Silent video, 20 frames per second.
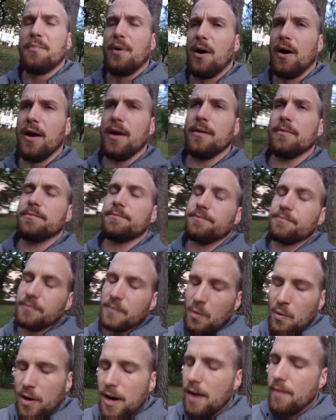But
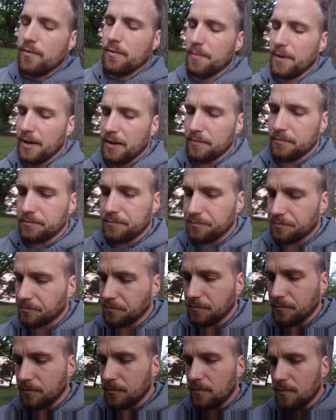whatever, man.
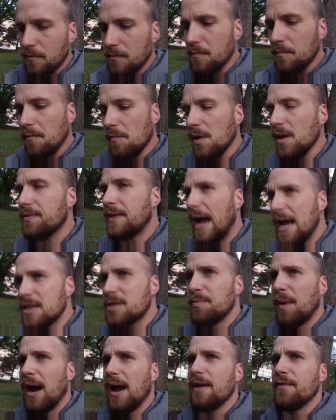
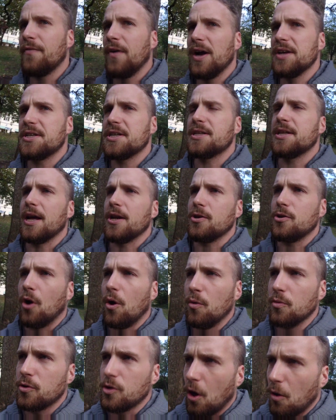That's my advice, is that
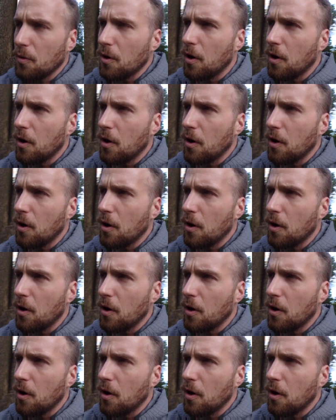don't